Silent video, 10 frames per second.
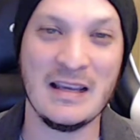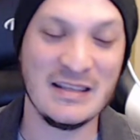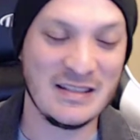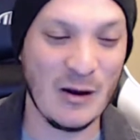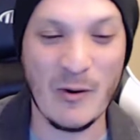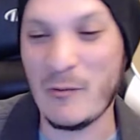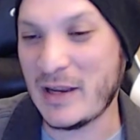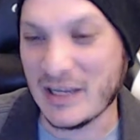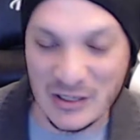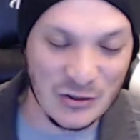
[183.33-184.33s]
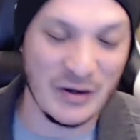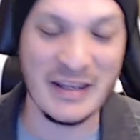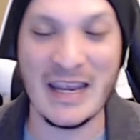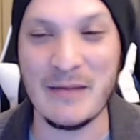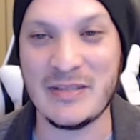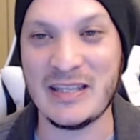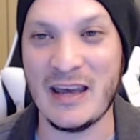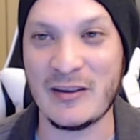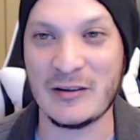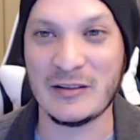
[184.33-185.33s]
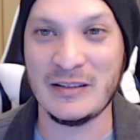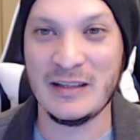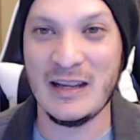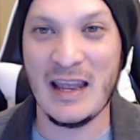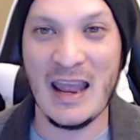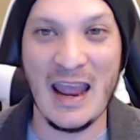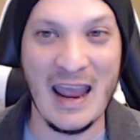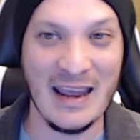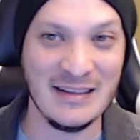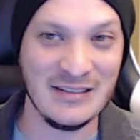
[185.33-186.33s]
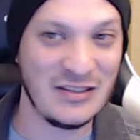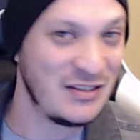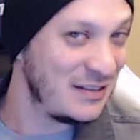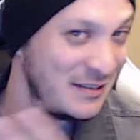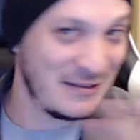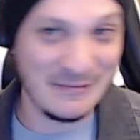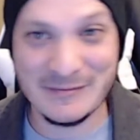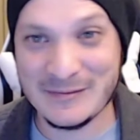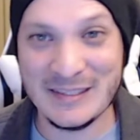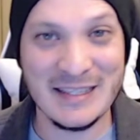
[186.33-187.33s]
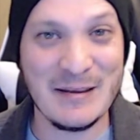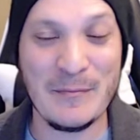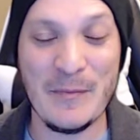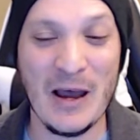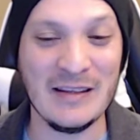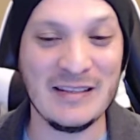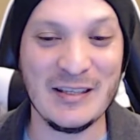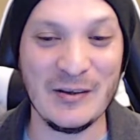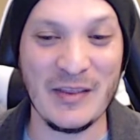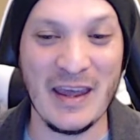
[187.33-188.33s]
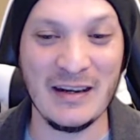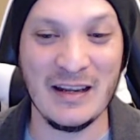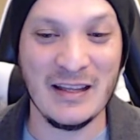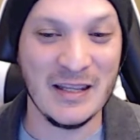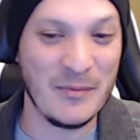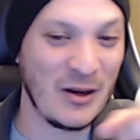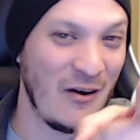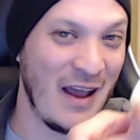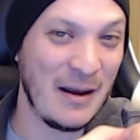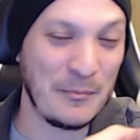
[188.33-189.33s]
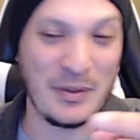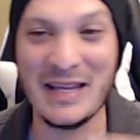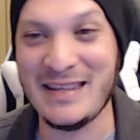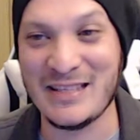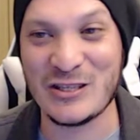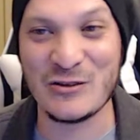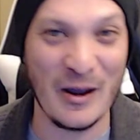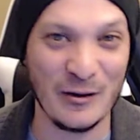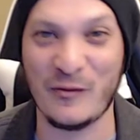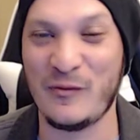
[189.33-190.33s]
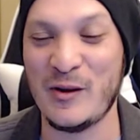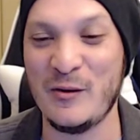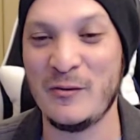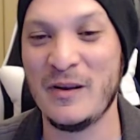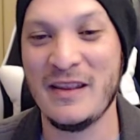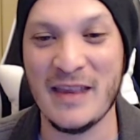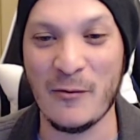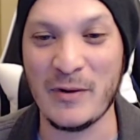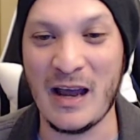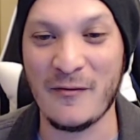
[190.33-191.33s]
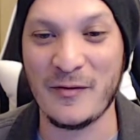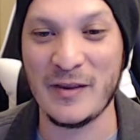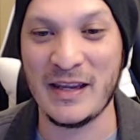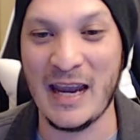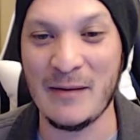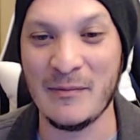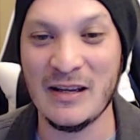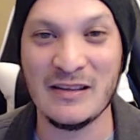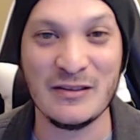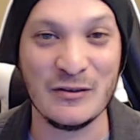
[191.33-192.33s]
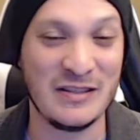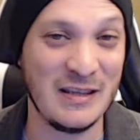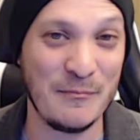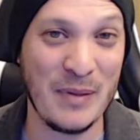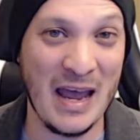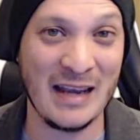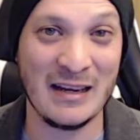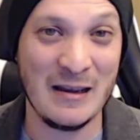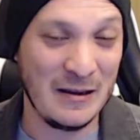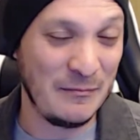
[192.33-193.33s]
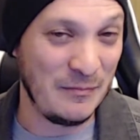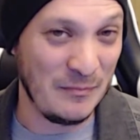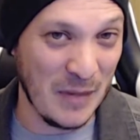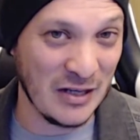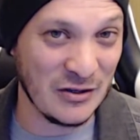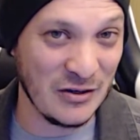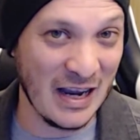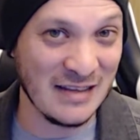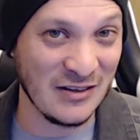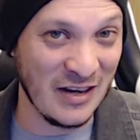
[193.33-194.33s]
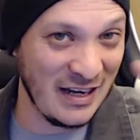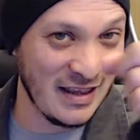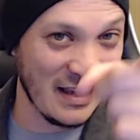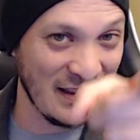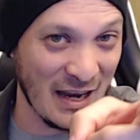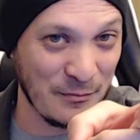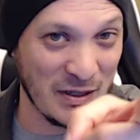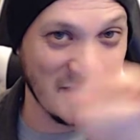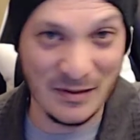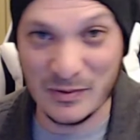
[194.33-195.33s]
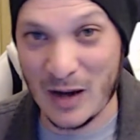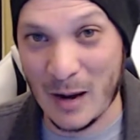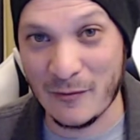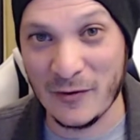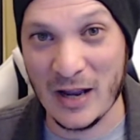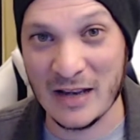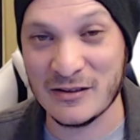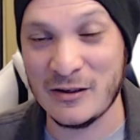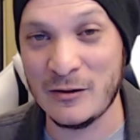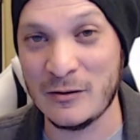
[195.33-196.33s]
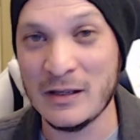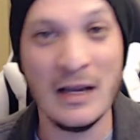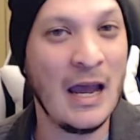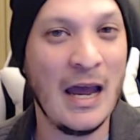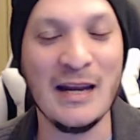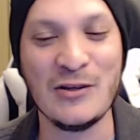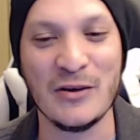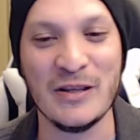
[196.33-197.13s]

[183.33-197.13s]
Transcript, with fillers: so that way we can enjoy the game together. And until then, let me go ahead and play this trailer for you that we got for the game. So sit back, make sure you guys are hitting that like button, subscribe if you guys are new, and enjoy the